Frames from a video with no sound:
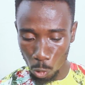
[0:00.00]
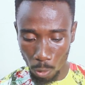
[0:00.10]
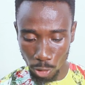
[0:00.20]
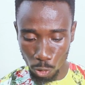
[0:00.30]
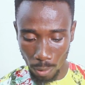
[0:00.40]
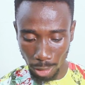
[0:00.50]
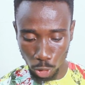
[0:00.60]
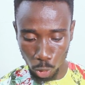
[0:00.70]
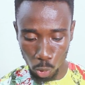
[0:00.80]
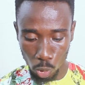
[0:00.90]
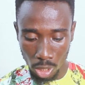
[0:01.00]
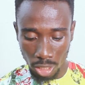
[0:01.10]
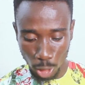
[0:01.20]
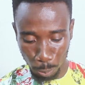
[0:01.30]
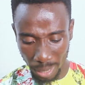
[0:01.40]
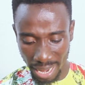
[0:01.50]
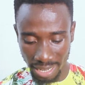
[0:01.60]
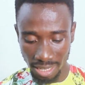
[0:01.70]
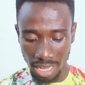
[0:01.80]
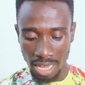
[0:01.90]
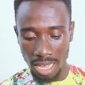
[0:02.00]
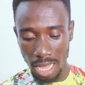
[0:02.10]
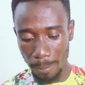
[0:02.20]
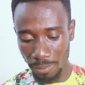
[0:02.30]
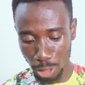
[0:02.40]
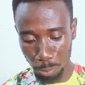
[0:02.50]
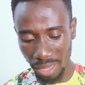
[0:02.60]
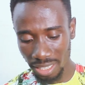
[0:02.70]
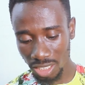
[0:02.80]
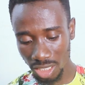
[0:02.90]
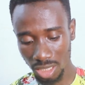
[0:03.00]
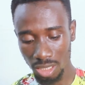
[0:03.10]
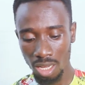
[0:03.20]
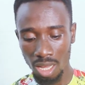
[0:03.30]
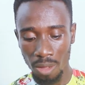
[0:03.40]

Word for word: when you run to Spain, um, the Spanish,